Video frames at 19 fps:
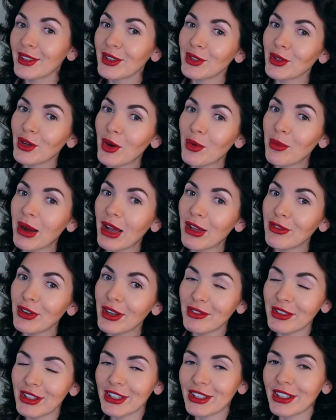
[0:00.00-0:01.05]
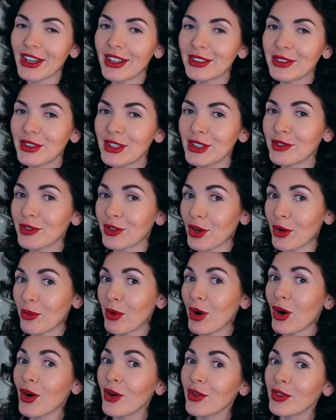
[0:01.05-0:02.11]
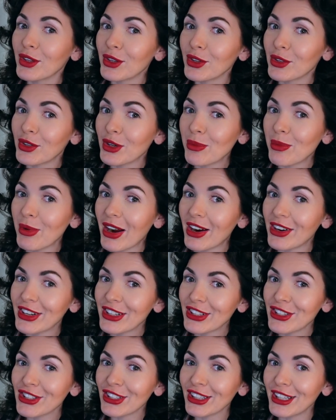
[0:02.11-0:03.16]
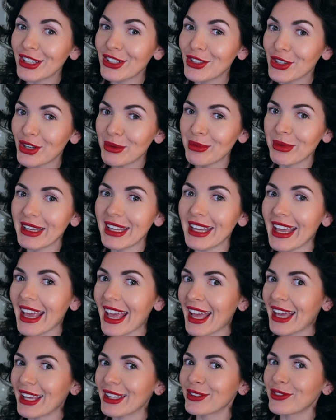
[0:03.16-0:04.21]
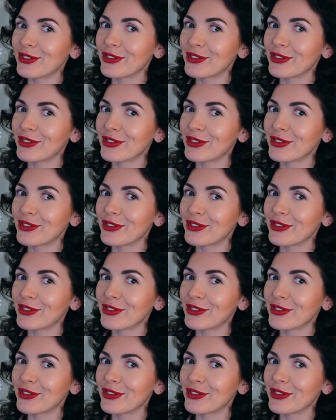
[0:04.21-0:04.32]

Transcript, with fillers: You know, my favorite countries from all the Europe are actually Germany and